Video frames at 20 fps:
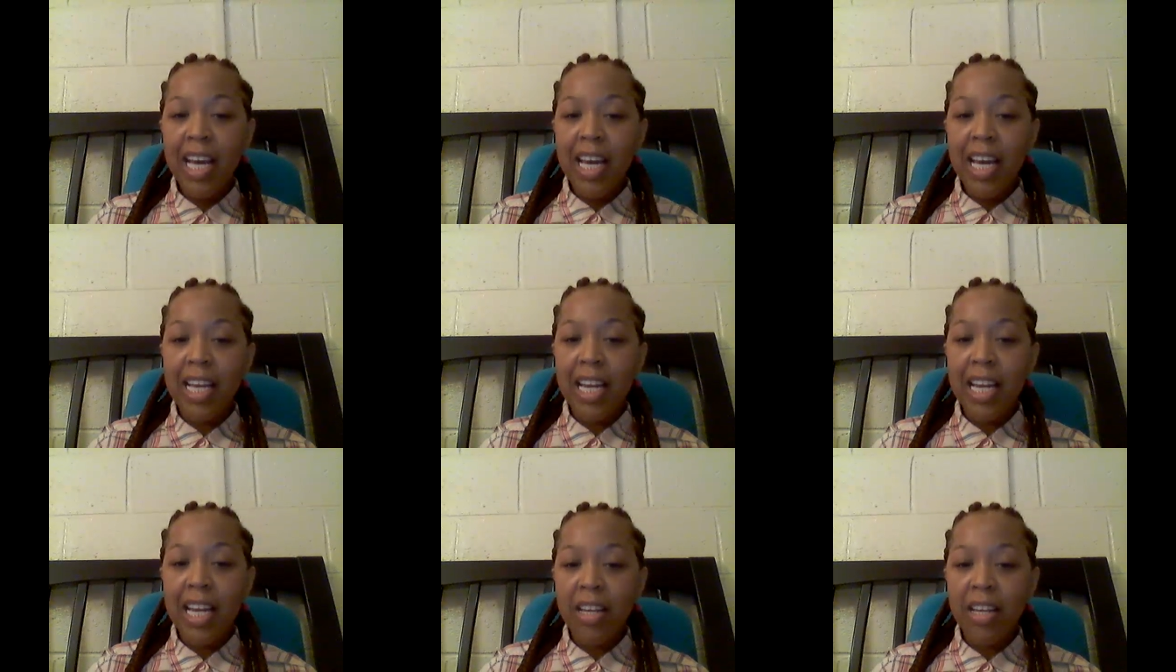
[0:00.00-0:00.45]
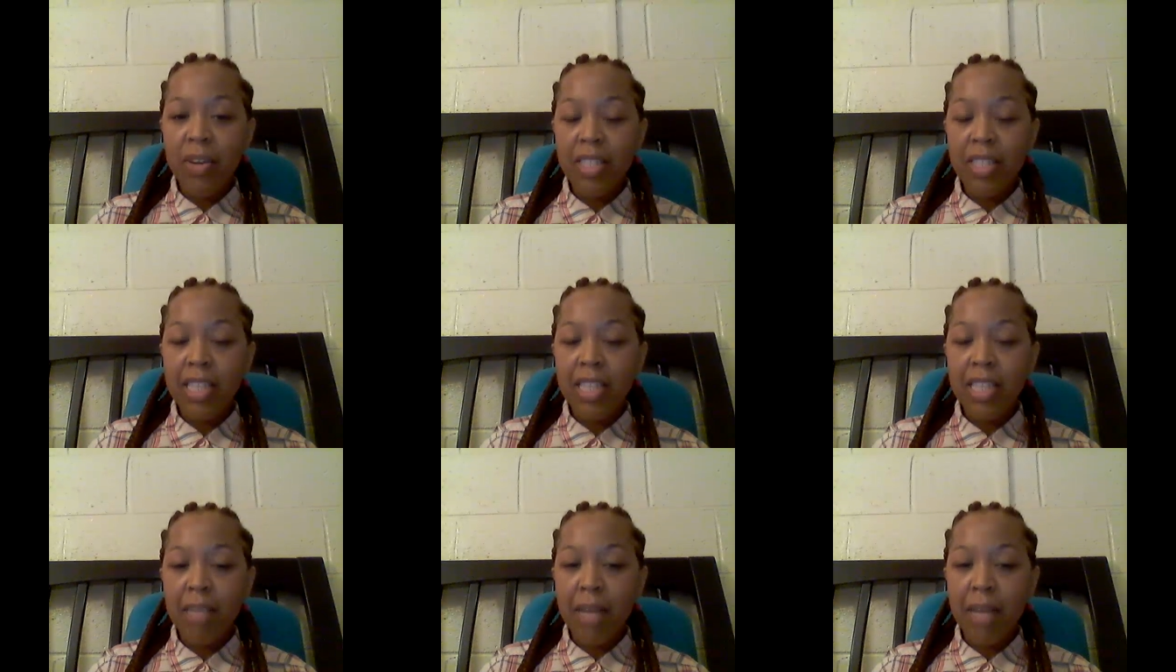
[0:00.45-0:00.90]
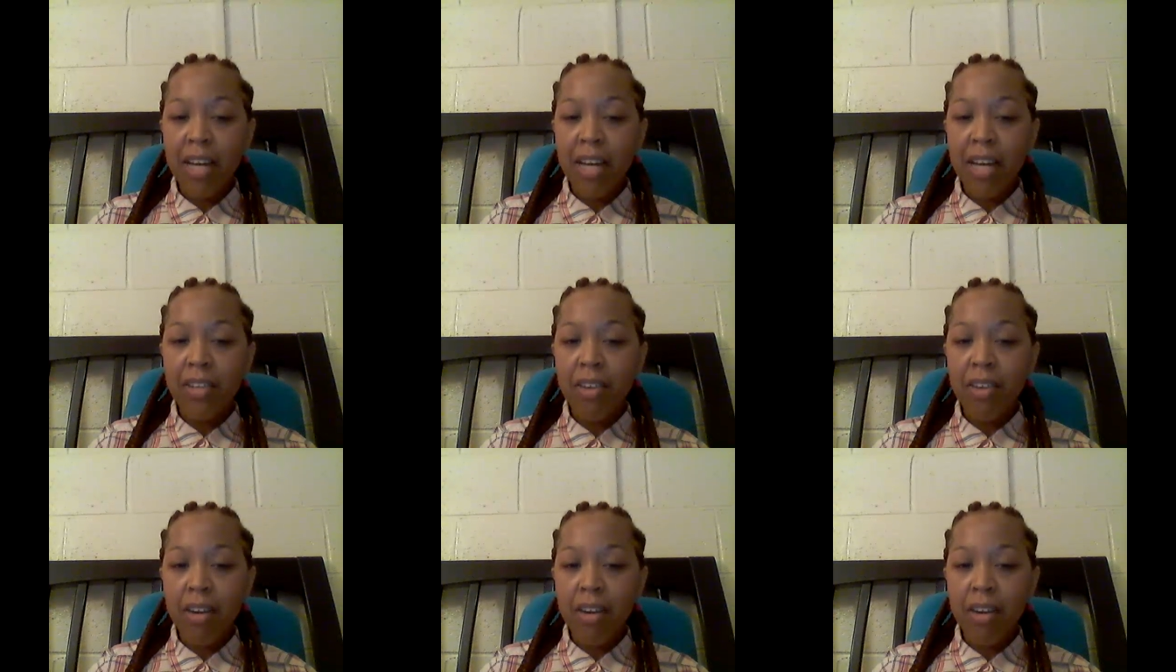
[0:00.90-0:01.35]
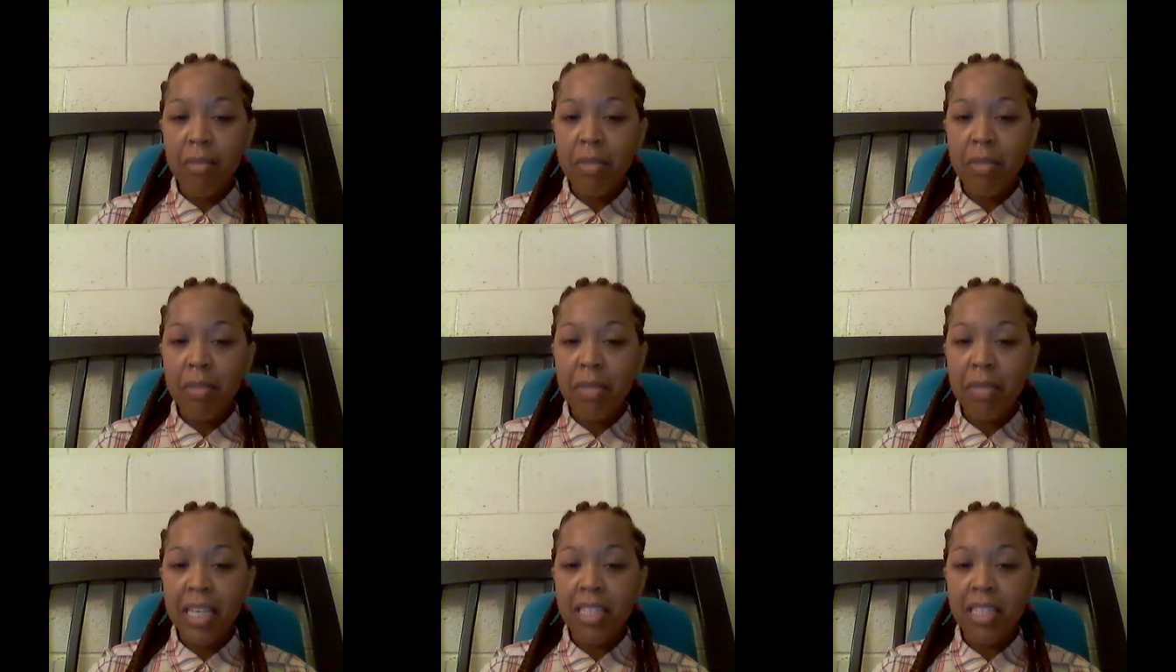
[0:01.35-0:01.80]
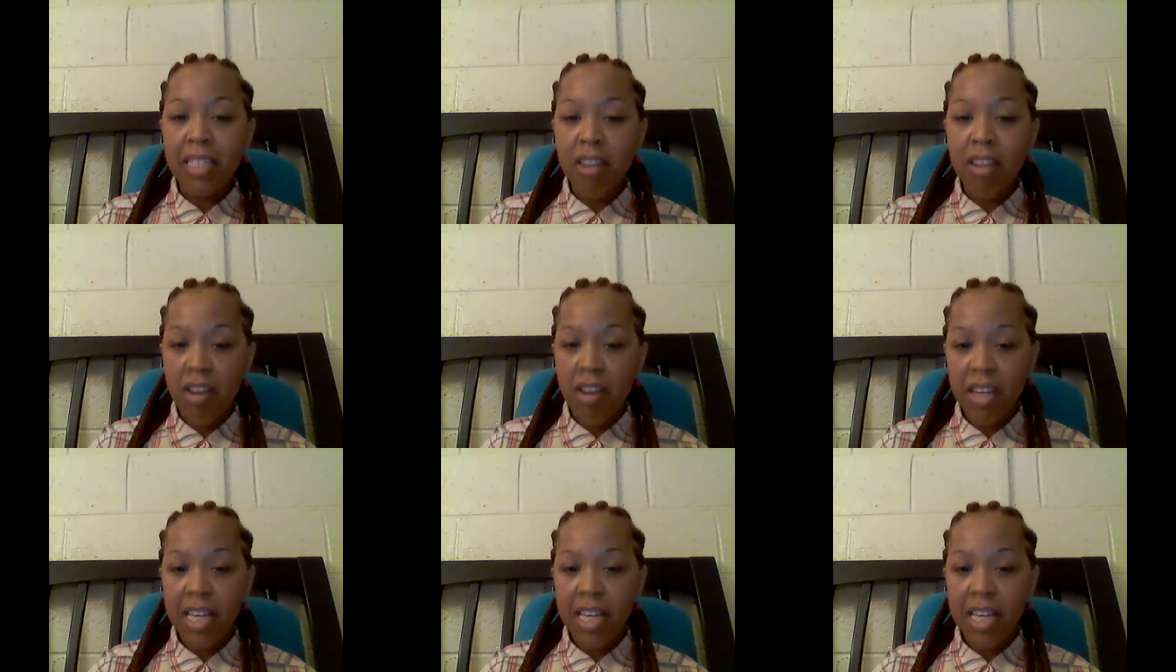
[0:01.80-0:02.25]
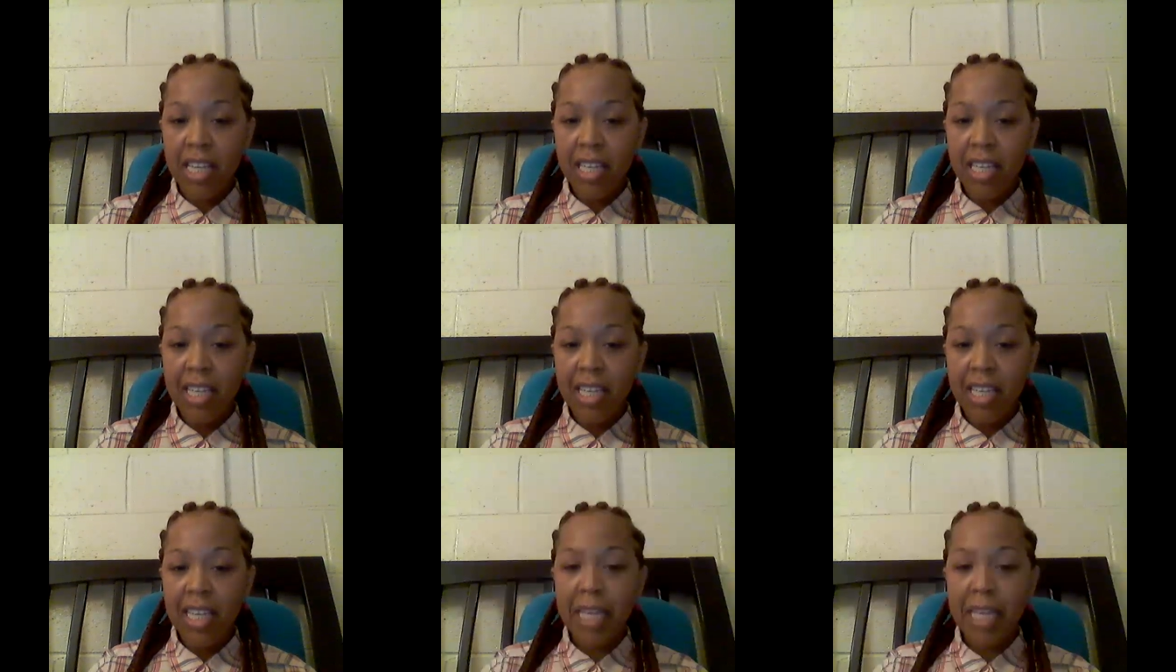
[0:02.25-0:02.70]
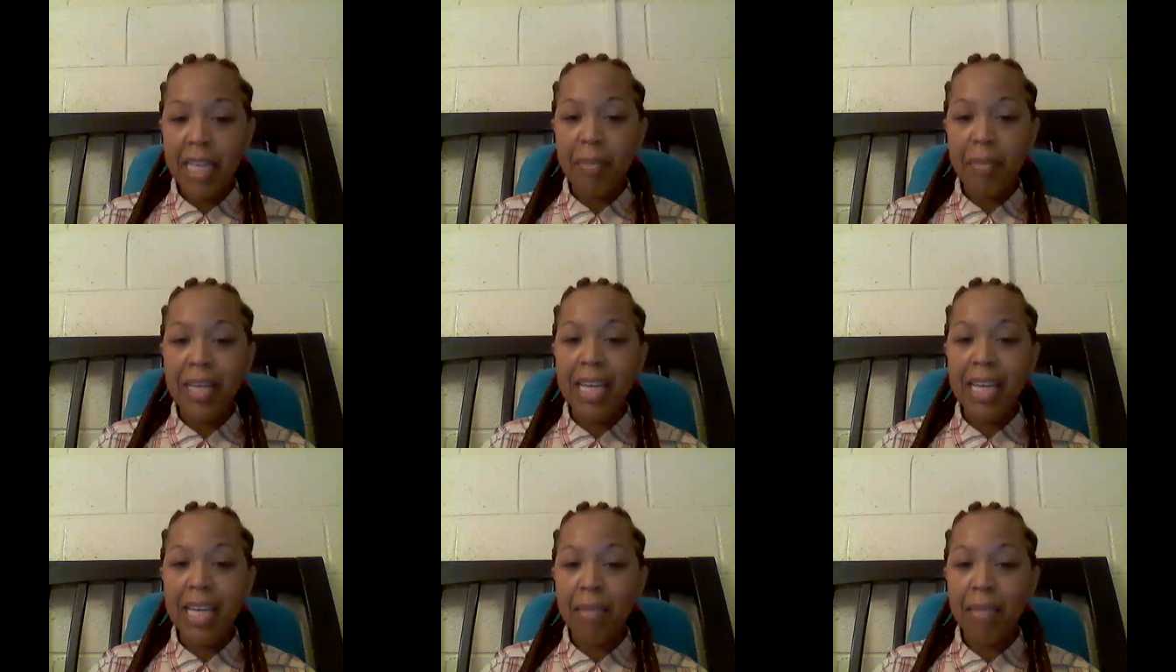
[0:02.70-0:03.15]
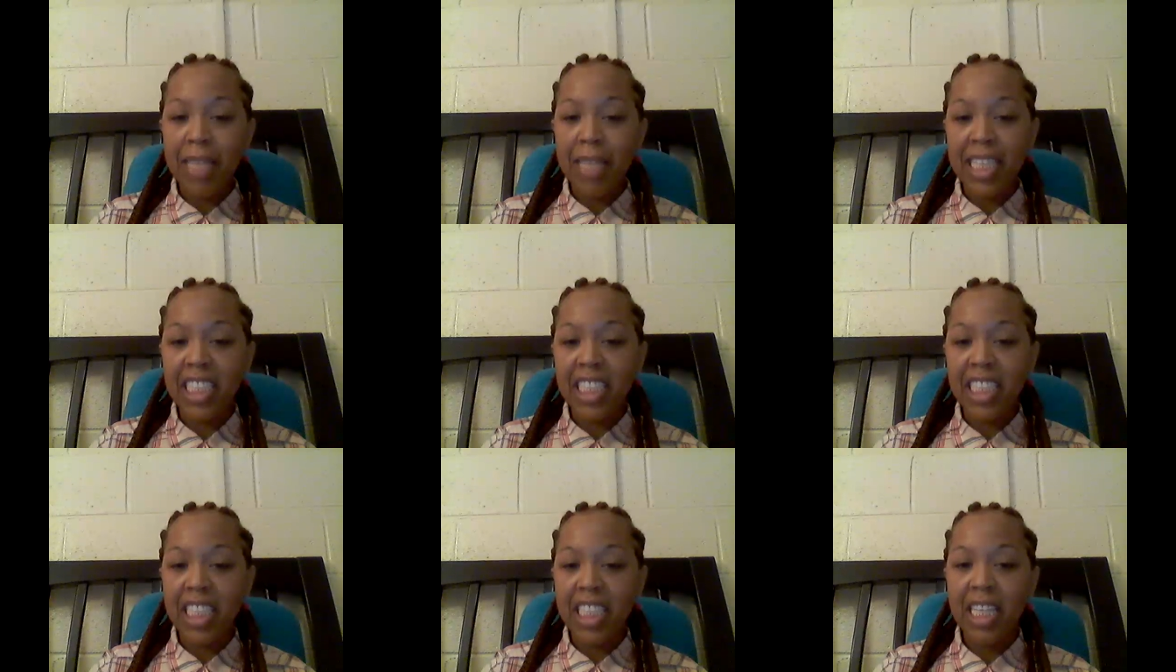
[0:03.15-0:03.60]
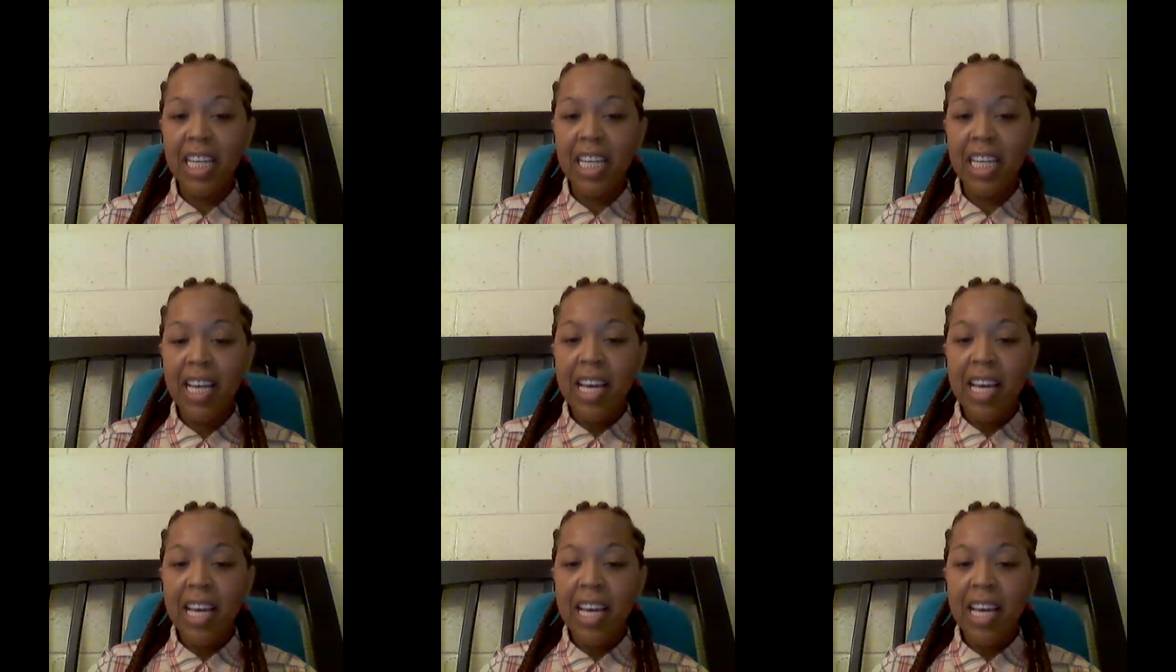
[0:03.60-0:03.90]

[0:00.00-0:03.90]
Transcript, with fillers: And I noticed that my underarms began darkening and became itchy.